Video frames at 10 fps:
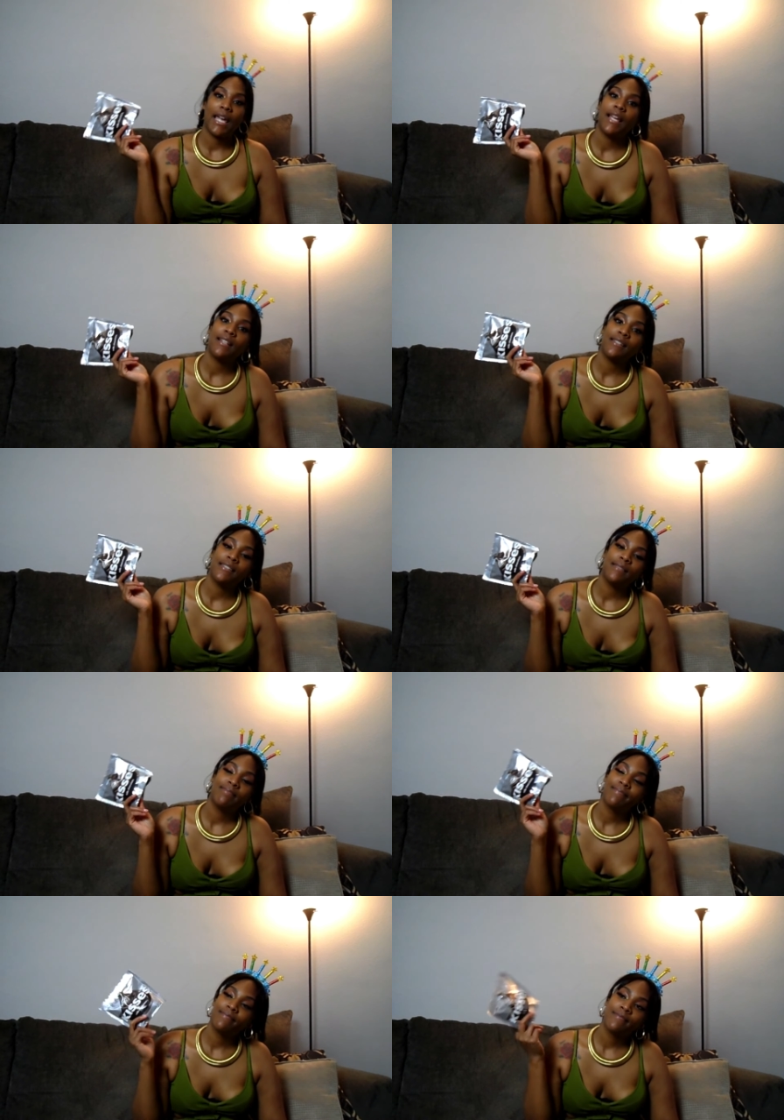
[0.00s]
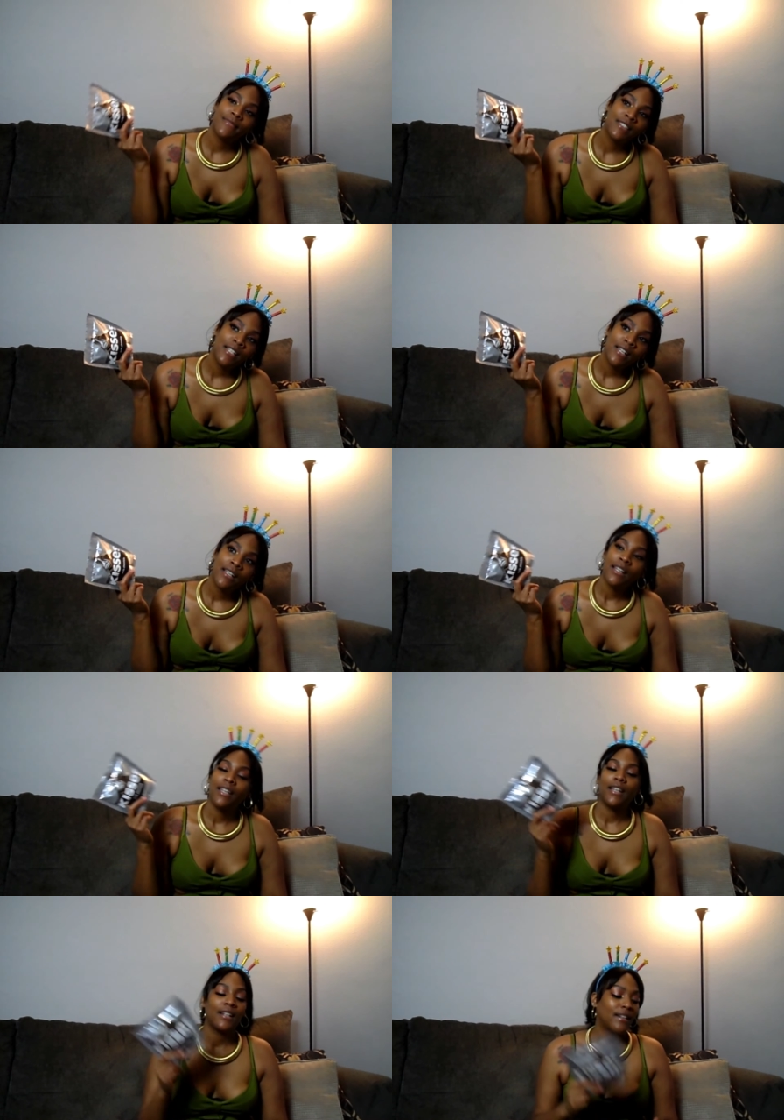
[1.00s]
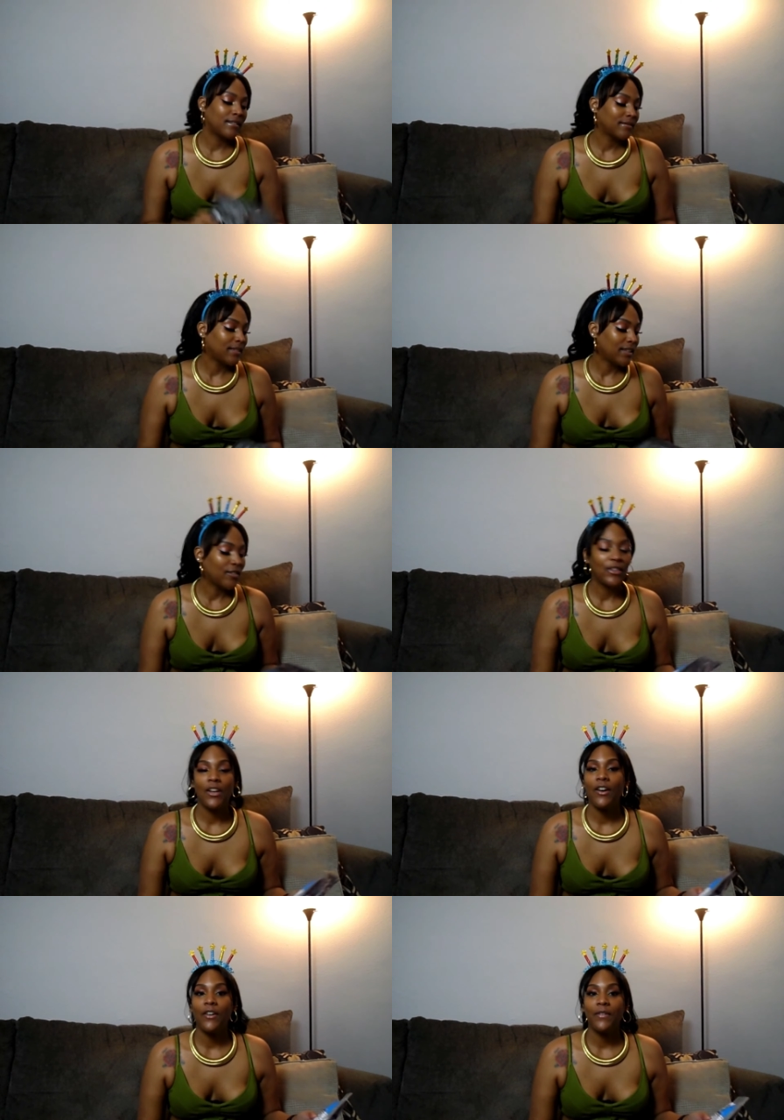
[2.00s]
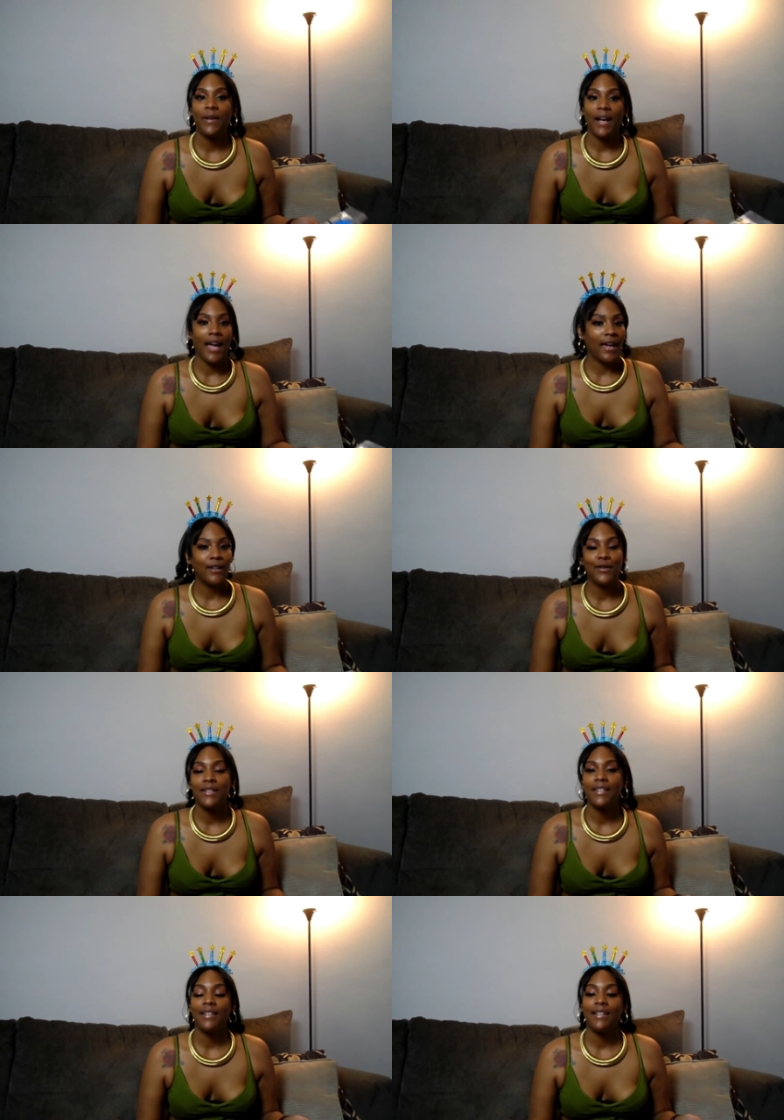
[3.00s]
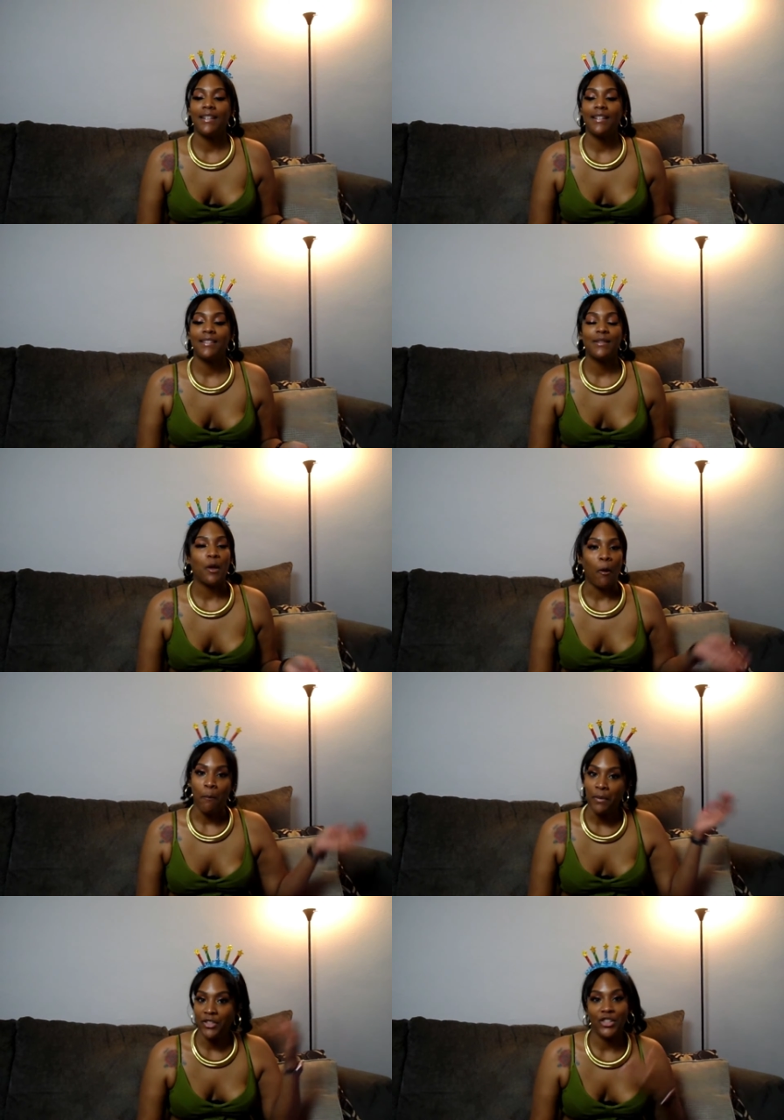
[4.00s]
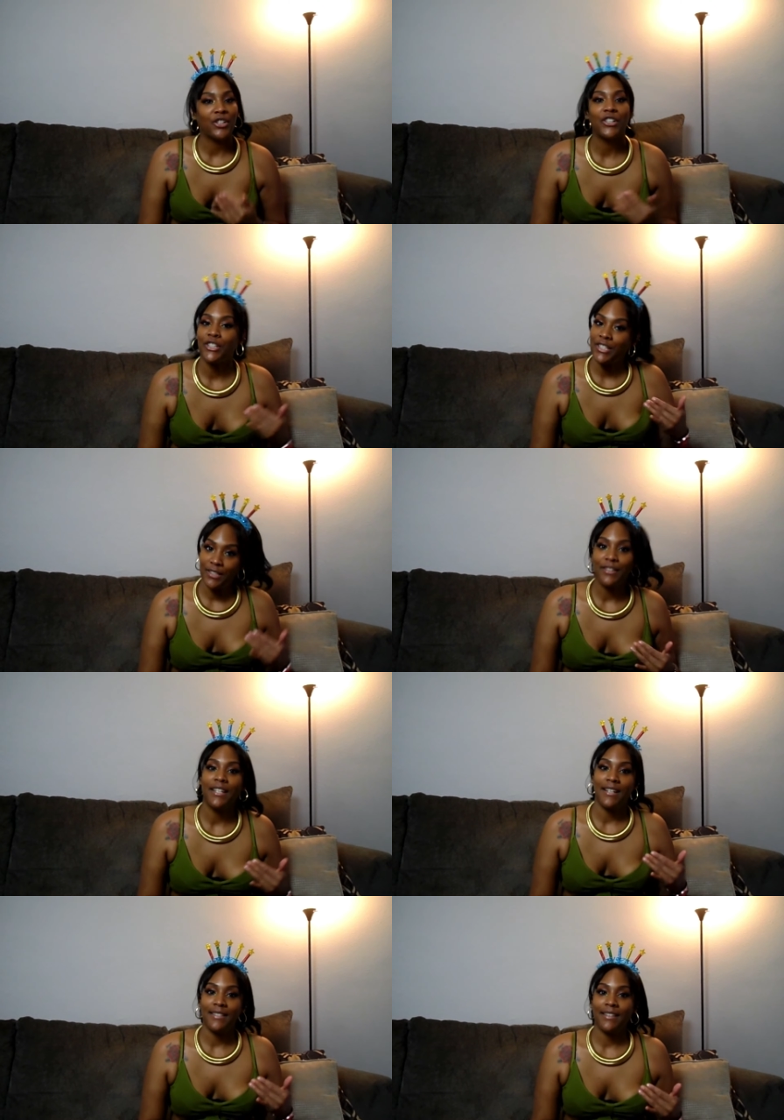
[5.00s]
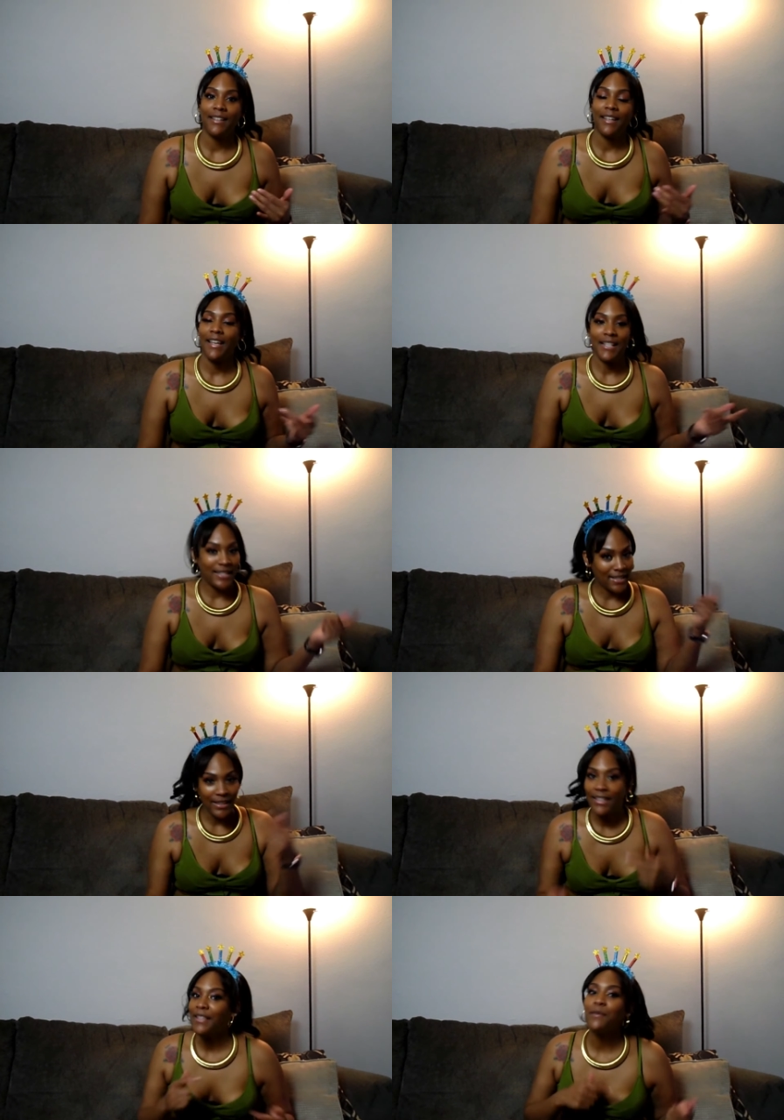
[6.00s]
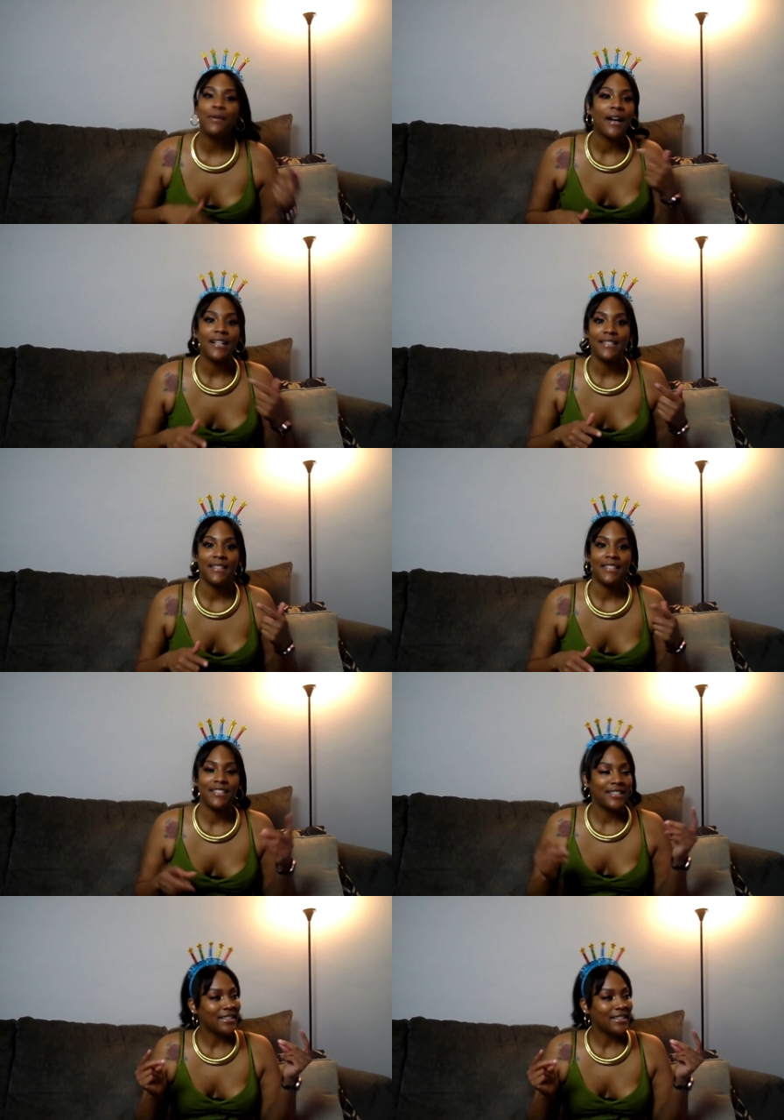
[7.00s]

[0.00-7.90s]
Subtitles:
my candies. You know, even though I hate going to the dentist, but your girl still does it. Still in the process.